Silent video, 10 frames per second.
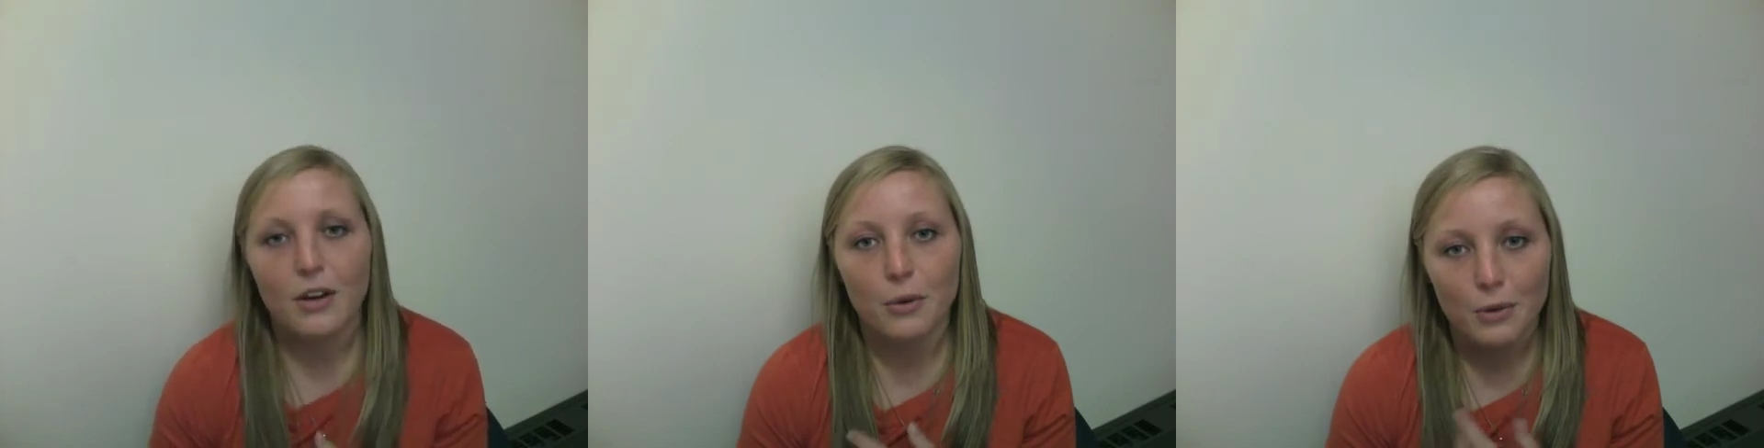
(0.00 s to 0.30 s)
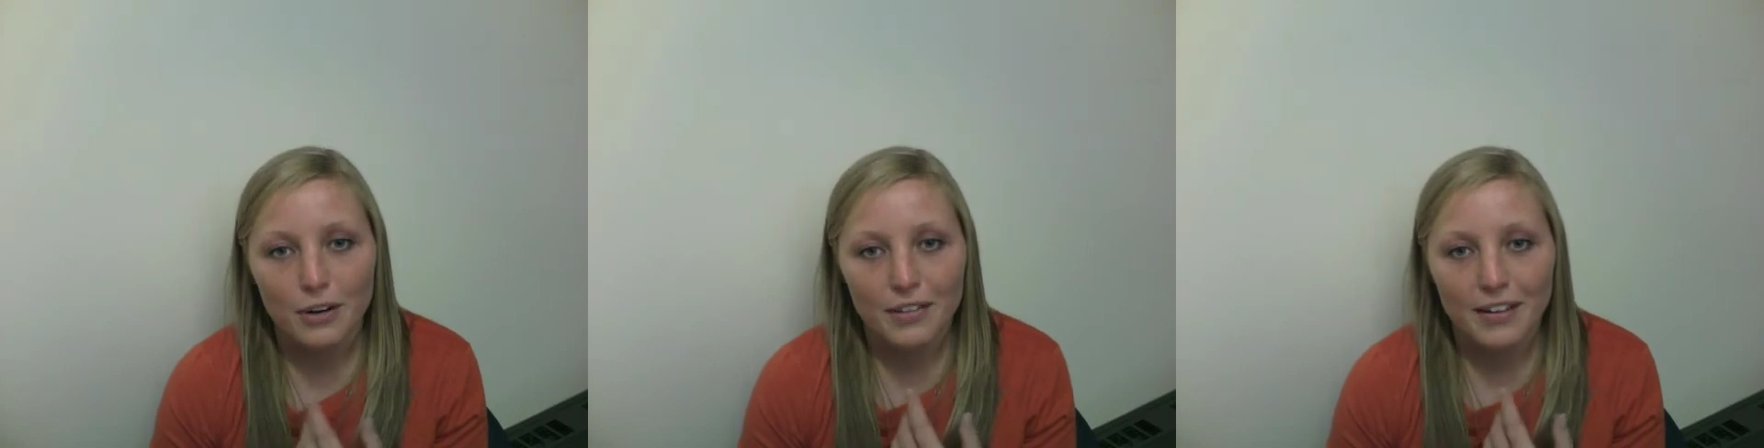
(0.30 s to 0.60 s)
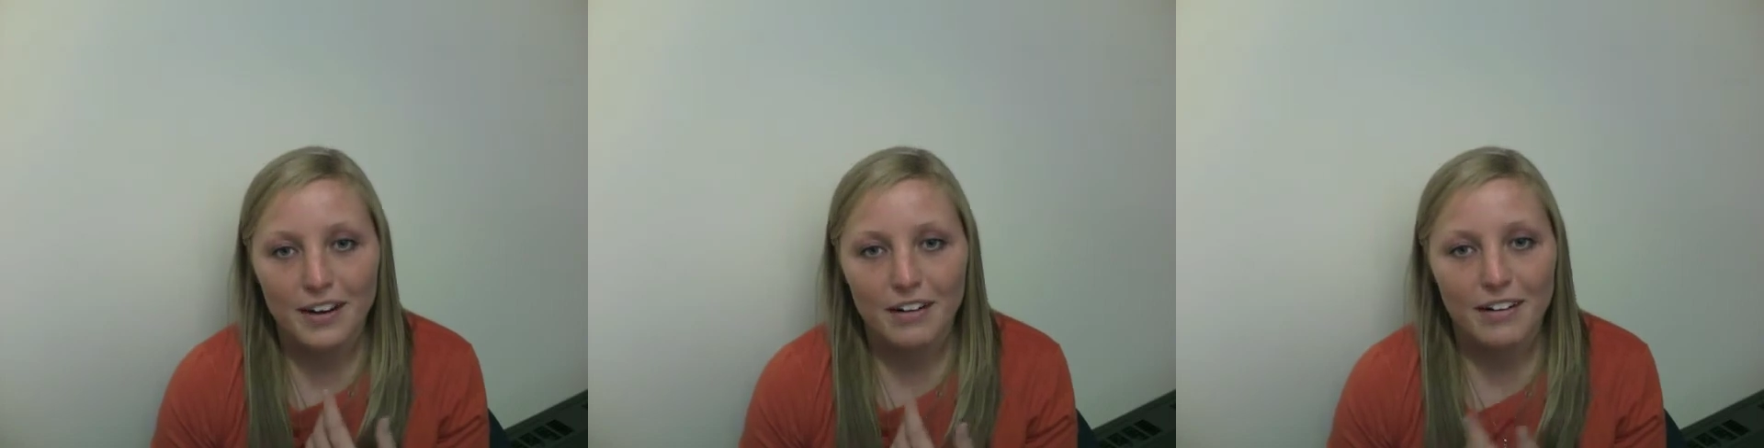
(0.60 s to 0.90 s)
who were in
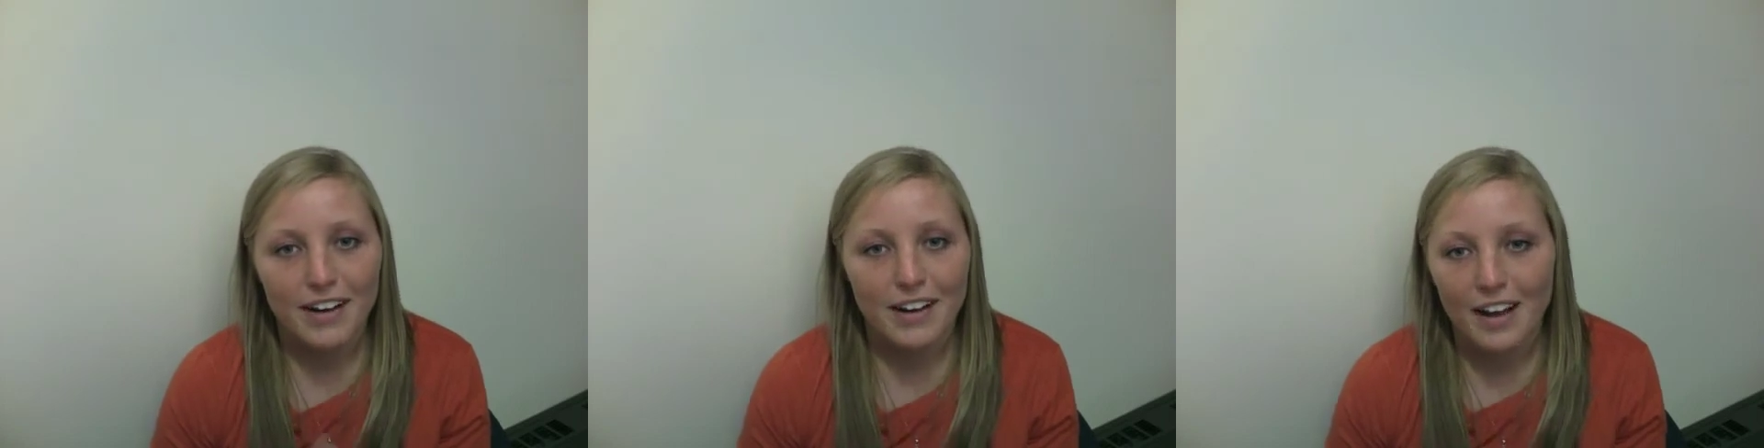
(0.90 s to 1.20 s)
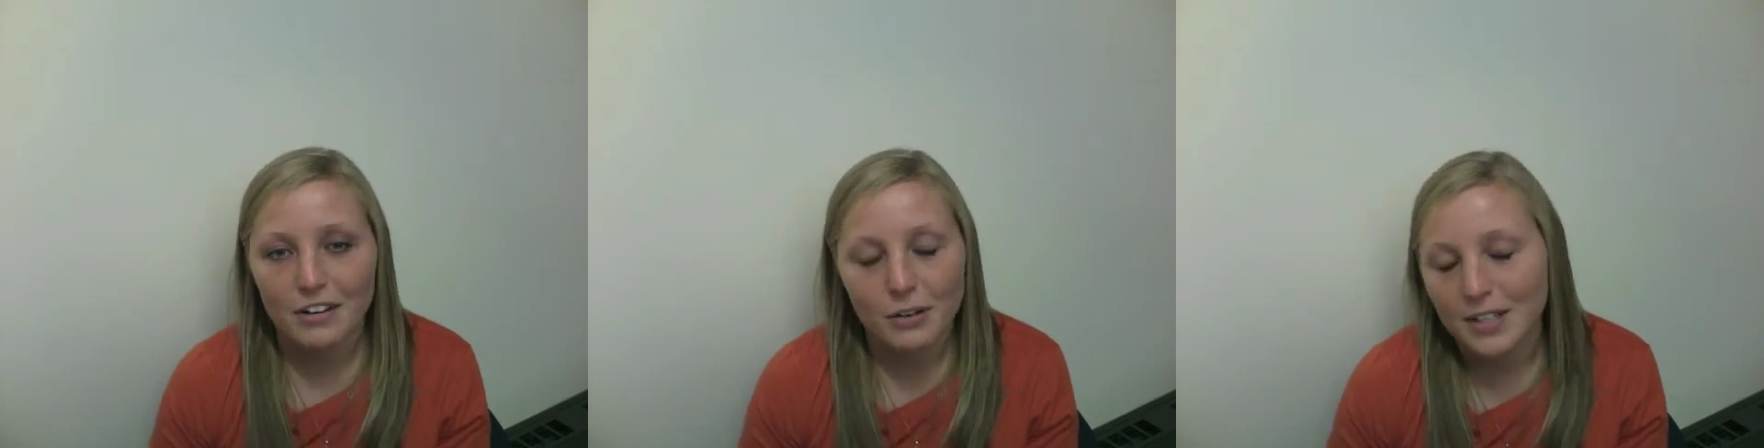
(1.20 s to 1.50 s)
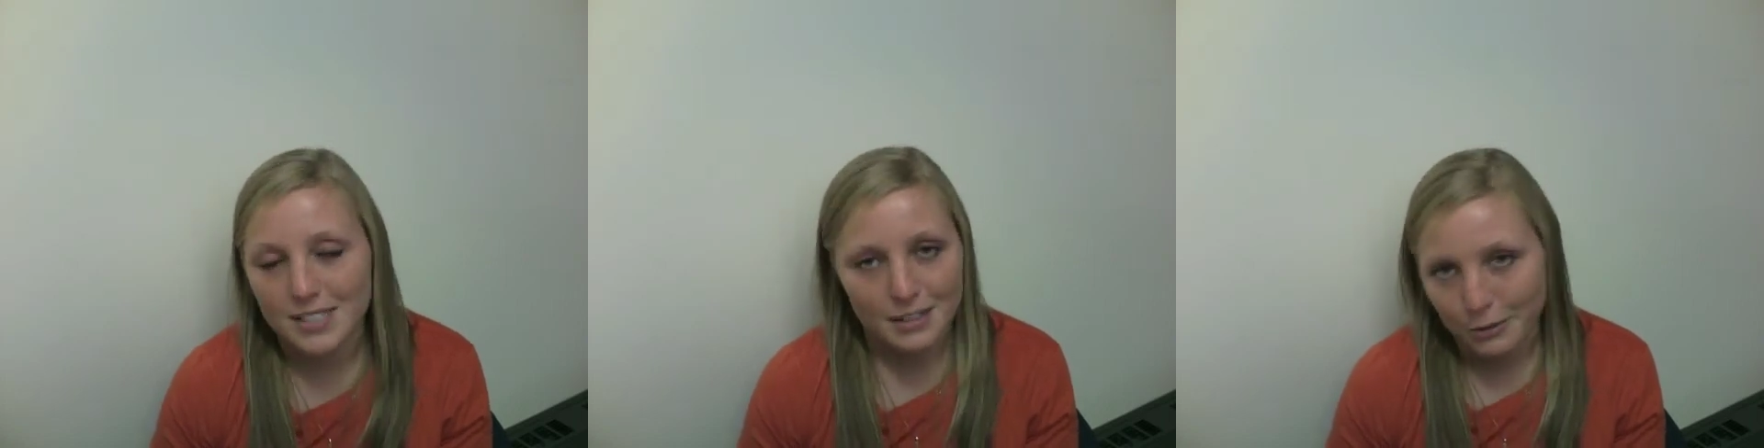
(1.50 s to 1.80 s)
there and had no
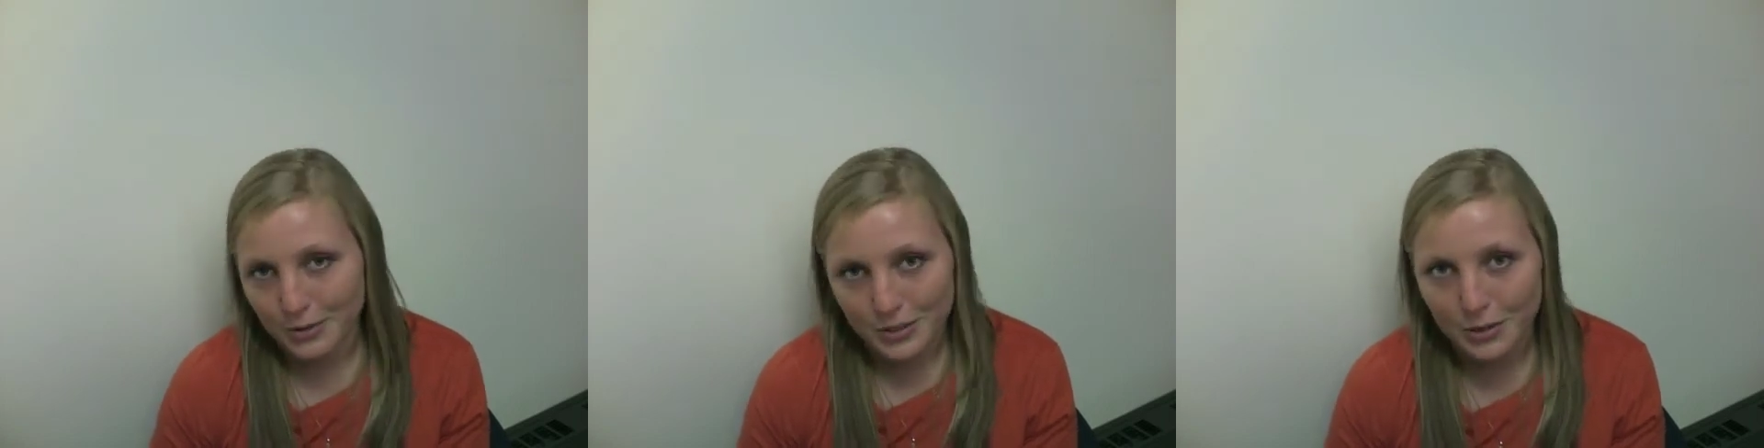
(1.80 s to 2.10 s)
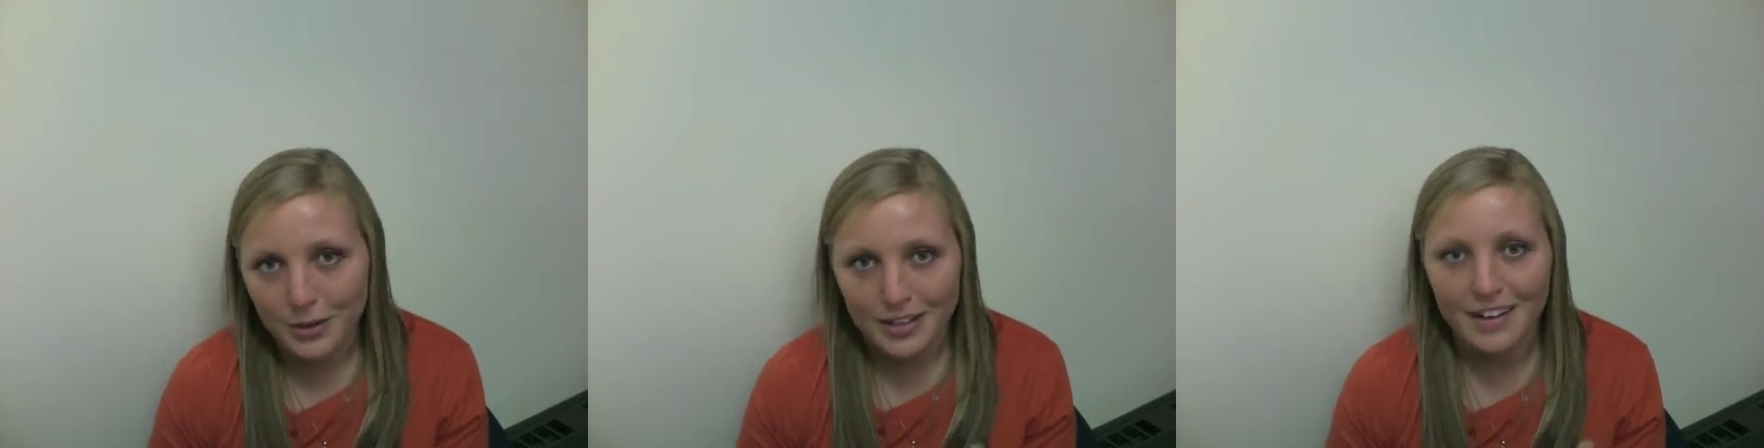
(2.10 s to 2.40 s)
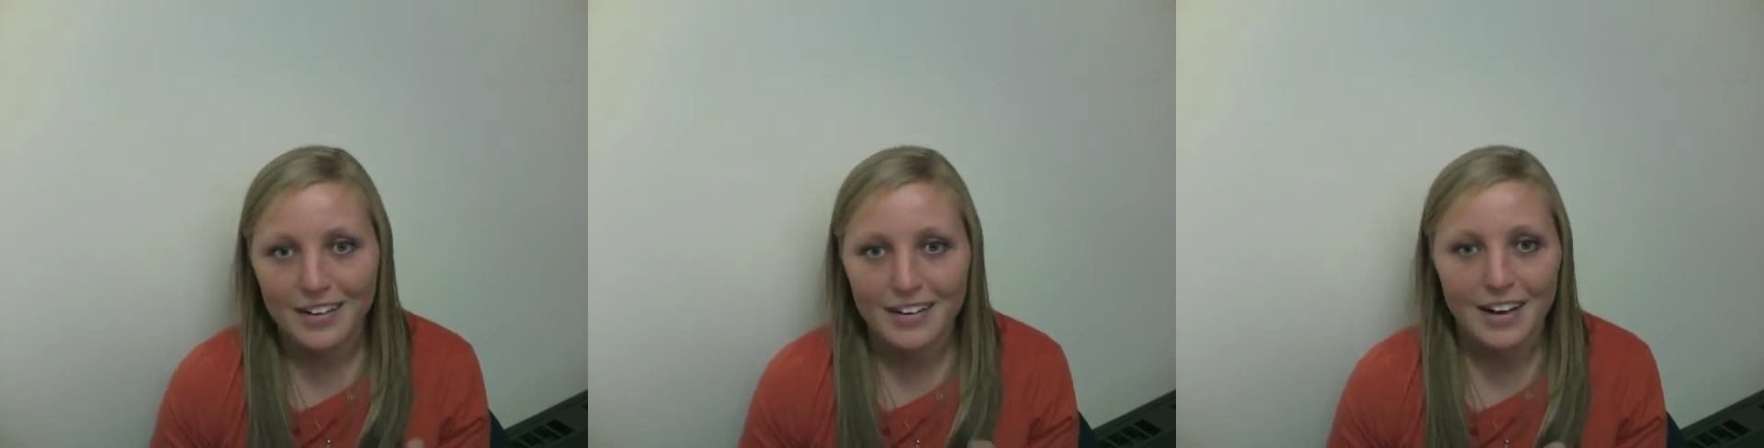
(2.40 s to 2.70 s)
idea what was going
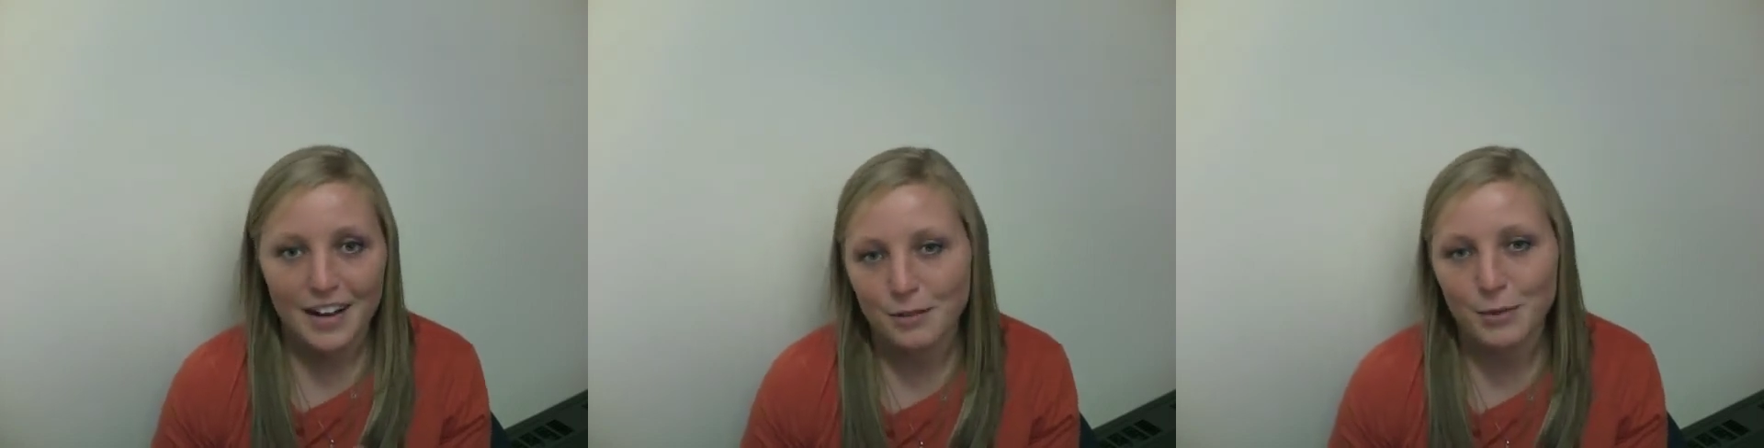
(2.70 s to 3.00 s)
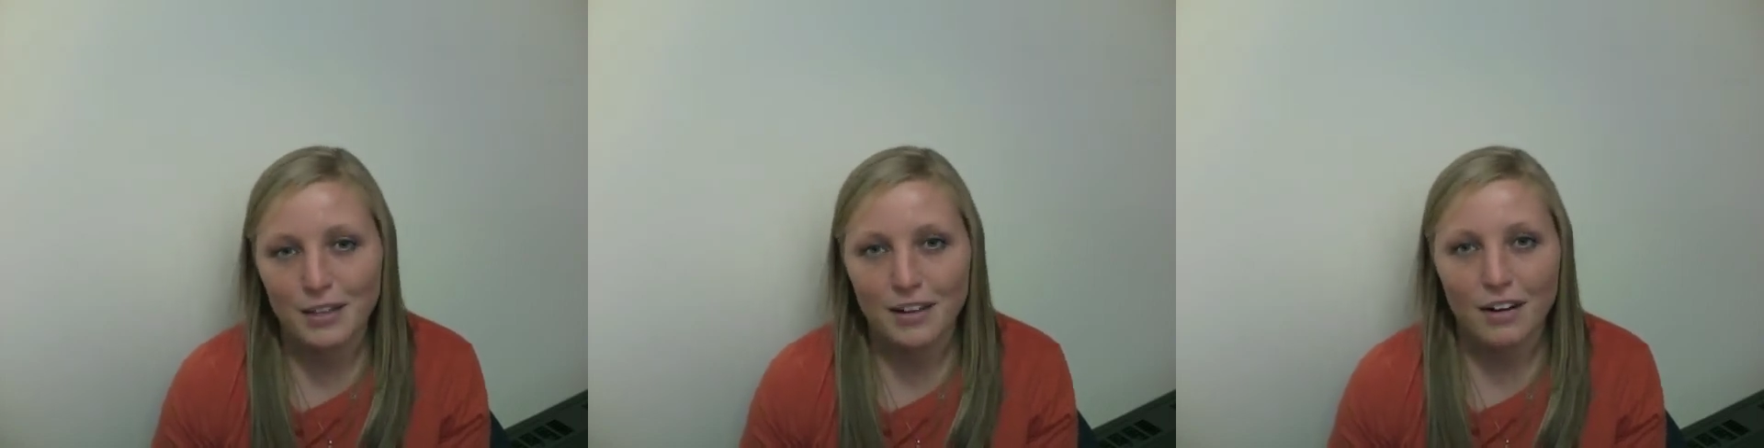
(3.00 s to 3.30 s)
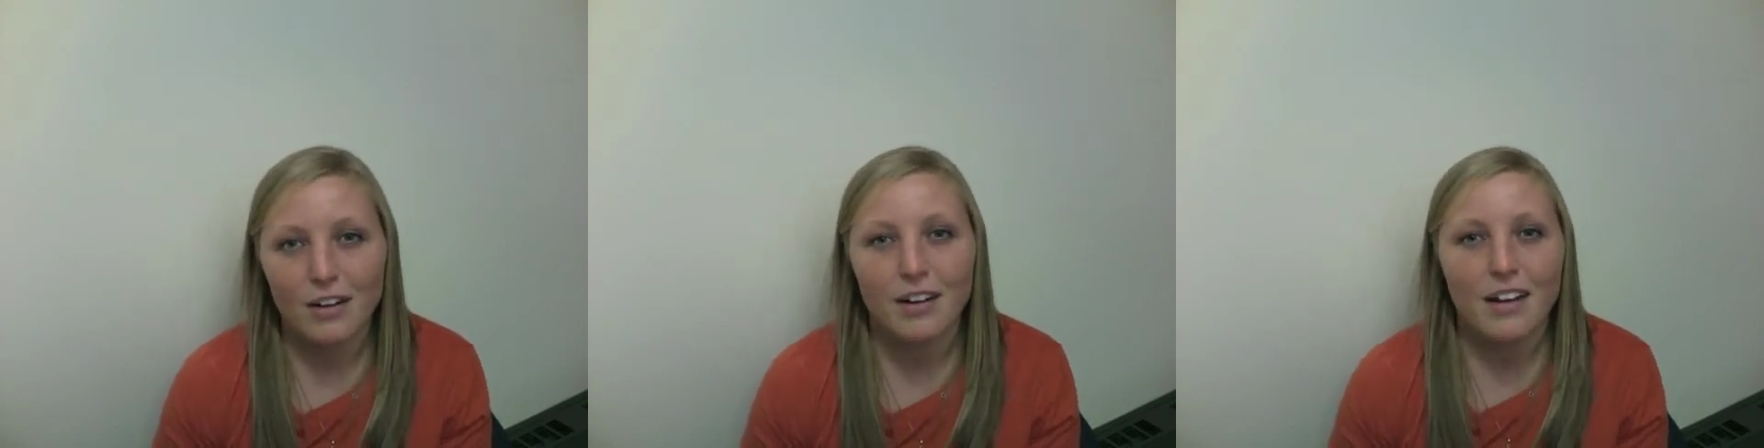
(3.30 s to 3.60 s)
on and had to be
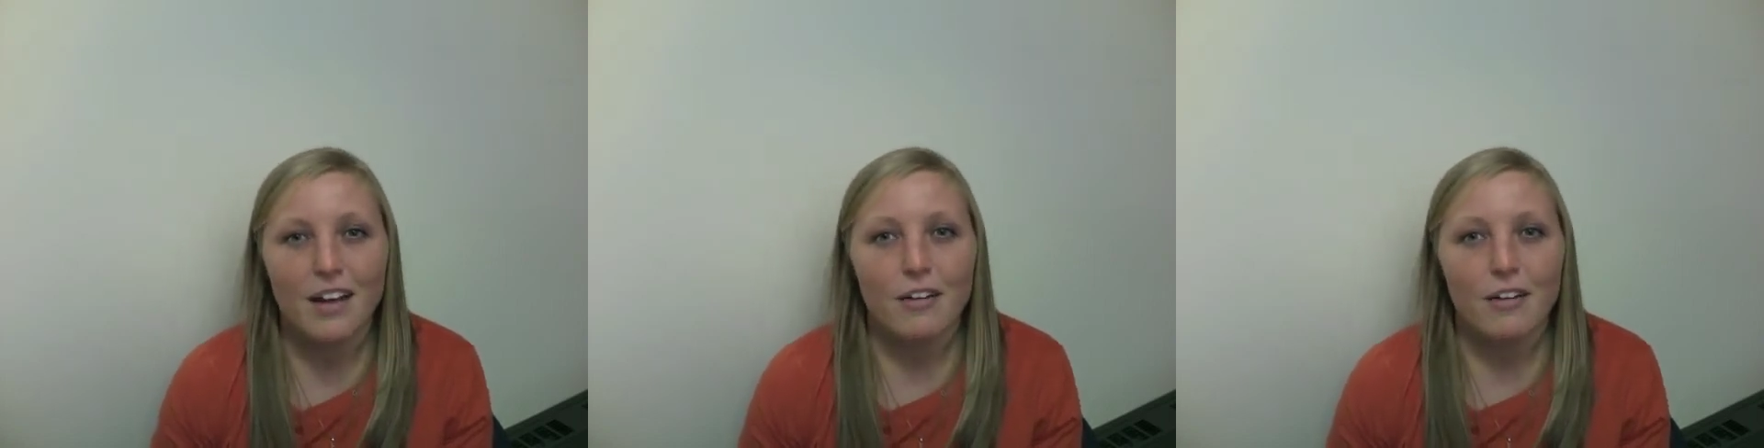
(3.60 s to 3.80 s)
there and